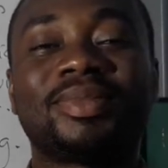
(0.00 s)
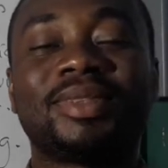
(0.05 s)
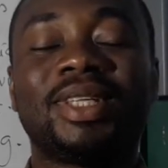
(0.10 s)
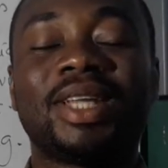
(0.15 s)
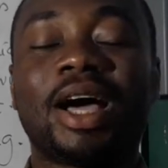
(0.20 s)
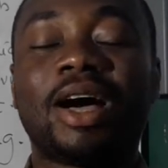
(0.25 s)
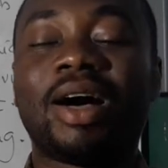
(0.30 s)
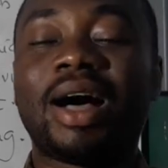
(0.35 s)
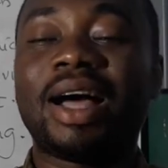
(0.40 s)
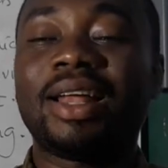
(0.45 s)

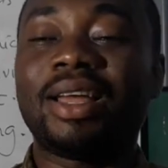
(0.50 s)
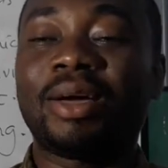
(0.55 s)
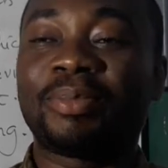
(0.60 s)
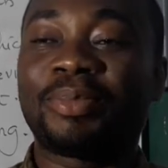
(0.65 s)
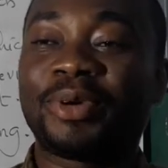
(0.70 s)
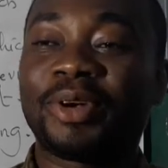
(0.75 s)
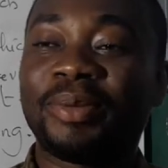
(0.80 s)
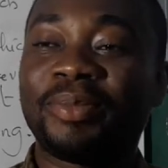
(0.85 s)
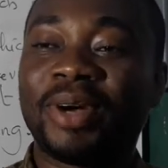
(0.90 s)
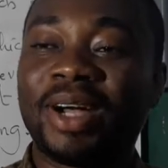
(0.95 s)
Now, alla
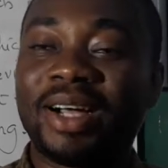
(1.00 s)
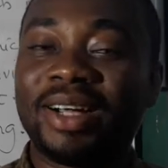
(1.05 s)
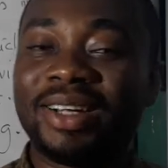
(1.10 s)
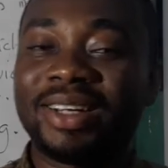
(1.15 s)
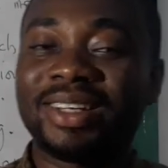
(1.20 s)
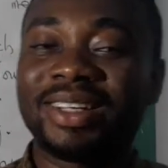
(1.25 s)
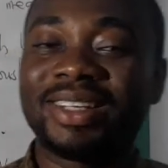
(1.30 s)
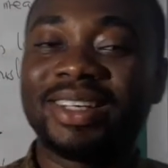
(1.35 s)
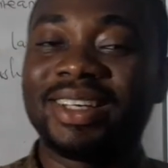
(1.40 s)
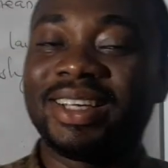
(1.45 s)
prima
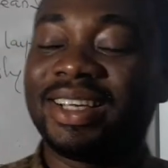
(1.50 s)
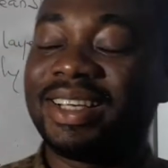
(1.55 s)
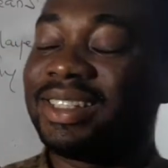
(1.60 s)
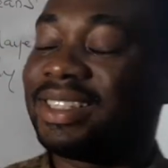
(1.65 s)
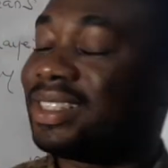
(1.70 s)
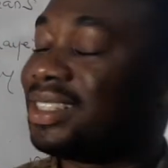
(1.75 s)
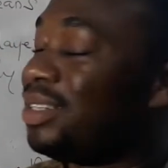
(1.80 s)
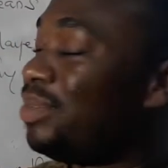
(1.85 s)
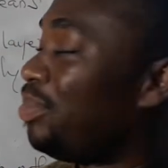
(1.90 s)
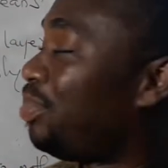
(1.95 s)
is
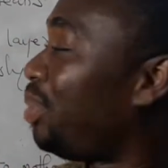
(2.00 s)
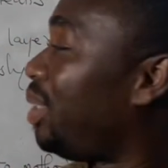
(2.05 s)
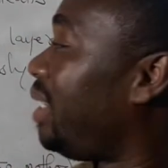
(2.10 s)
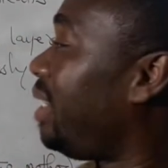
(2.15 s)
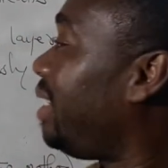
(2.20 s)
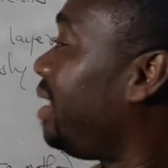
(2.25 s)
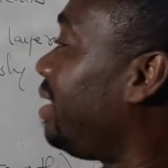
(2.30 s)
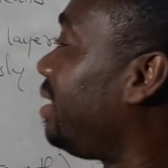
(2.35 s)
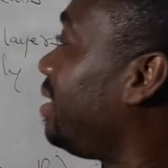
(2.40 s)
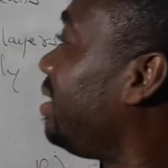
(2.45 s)

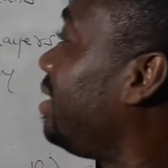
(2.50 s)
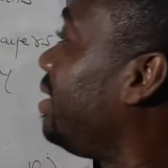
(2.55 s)
simply